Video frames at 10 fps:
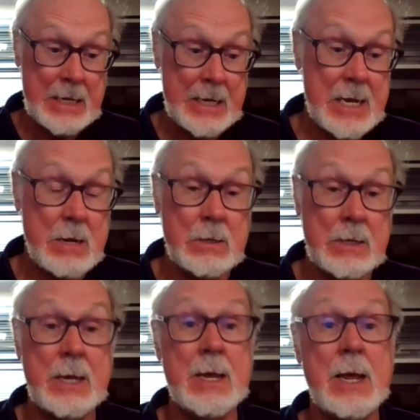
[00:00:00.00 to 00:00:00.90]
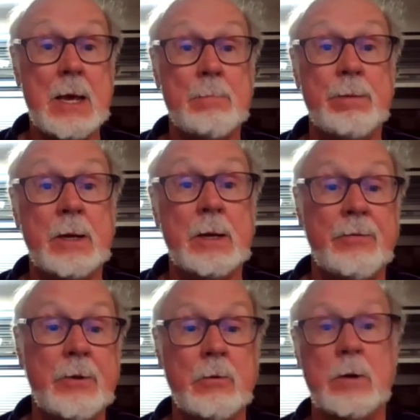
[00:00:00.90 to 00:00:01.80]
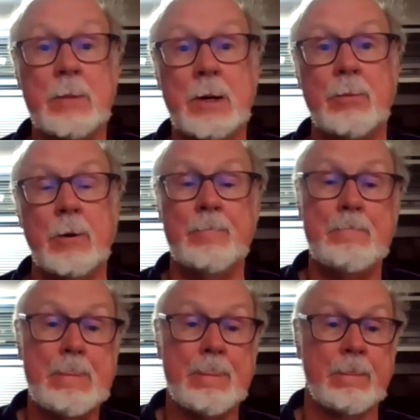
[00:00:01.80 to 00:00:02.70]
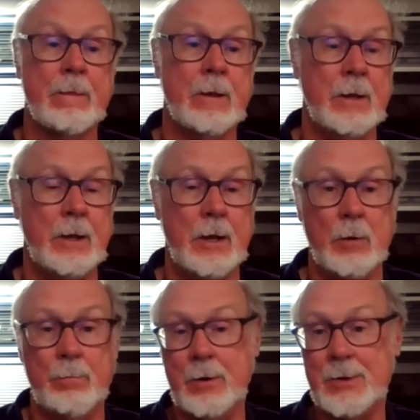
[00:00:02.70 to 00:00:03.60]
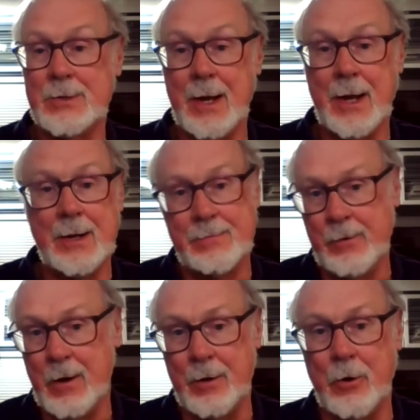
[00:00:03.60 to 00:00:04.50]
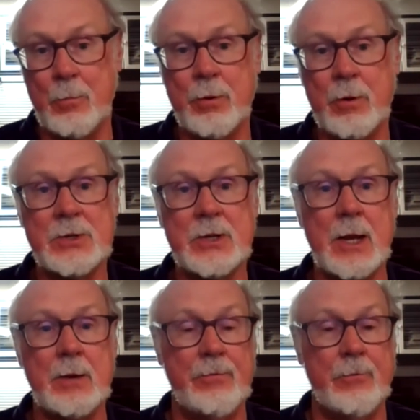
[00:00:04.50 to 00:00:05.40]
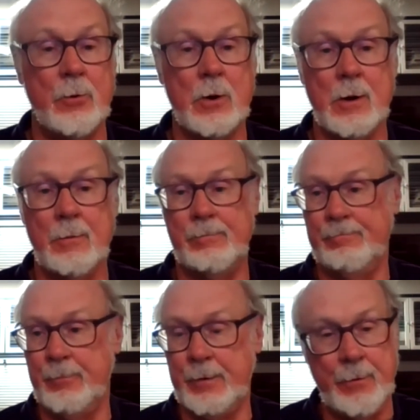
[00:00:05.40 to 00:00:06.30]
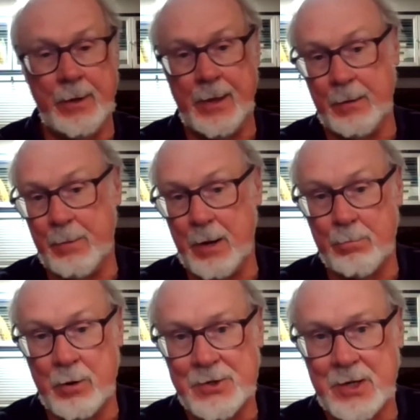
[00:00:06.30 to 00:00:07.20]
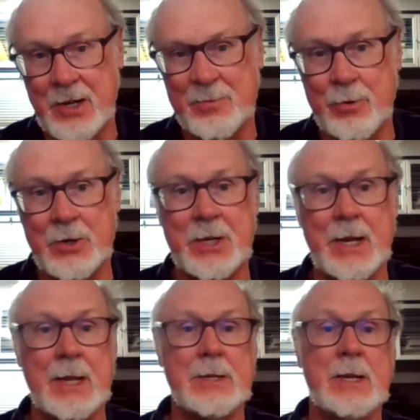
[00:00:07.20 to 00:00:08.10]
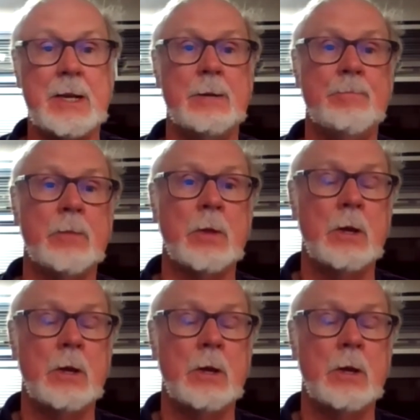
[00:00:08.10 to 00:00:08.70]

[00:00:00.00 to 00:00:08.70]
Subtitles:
He had been, if you remember, Burnside, we all know Burnside we think about Burnside's bridge at Antietam.